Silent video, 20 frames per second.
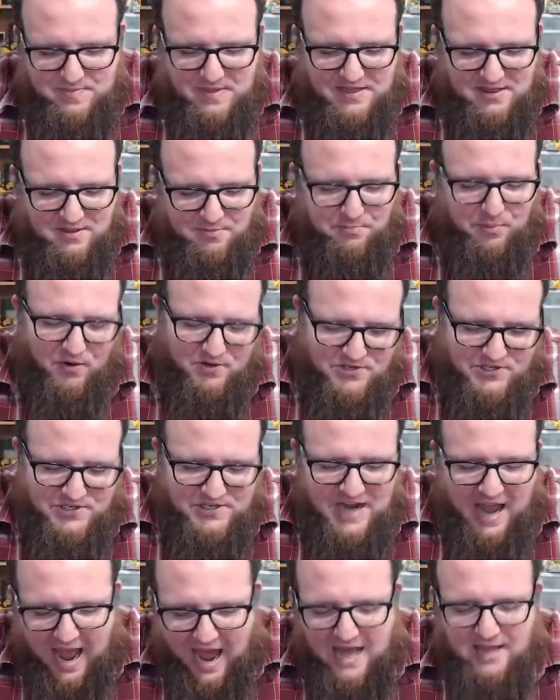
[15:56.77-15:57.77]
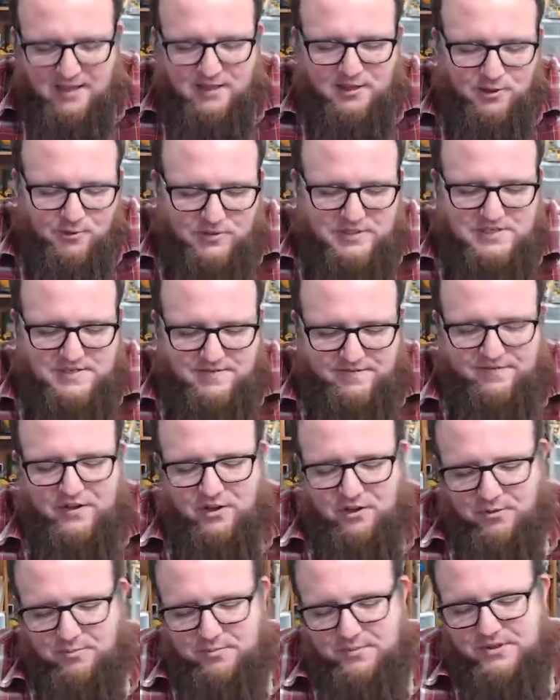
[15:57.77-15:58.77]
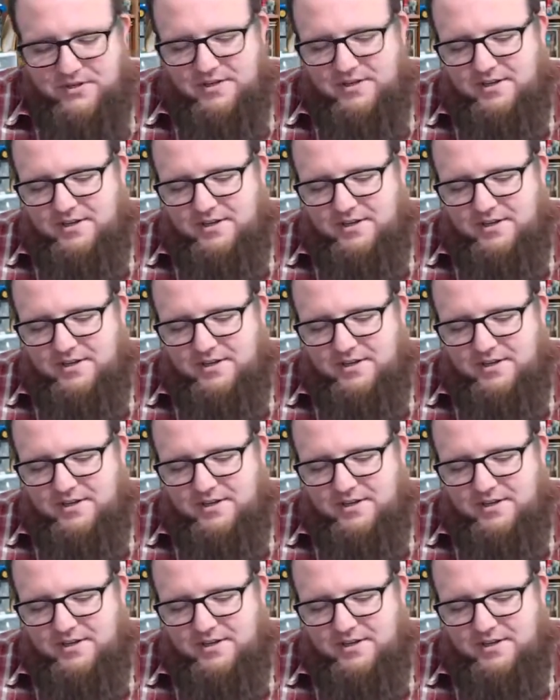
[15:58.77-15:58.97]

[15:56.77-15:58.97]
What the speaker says: mean the person at Lucasfilm,